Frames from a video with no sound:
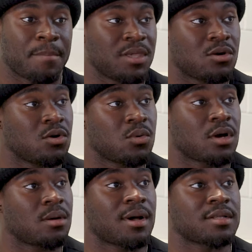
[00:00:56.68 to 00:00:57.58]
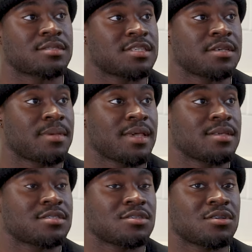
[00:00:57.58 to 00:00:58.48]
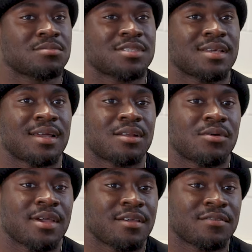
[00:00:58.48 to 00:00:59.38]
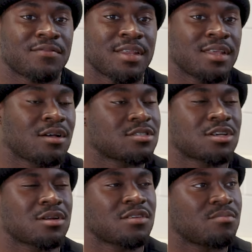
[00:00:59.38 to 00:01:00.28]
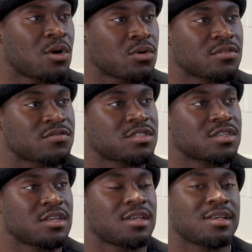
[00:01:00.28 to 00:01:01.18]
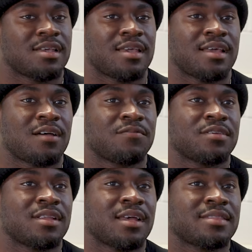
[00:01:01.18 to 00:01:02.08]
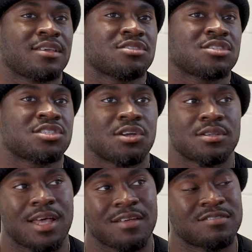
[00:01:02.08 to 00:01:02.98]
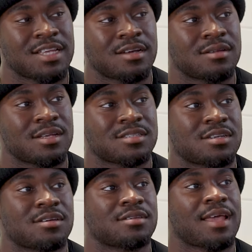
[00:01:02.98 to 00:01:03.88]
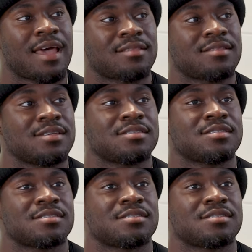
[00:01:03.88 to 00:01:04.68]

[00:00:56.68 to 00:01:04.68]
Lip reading: be cool with all my teammates, you know what I'm saying? I don't have any alternative motives. And I feel like there's a certain lifestyle that certain athletes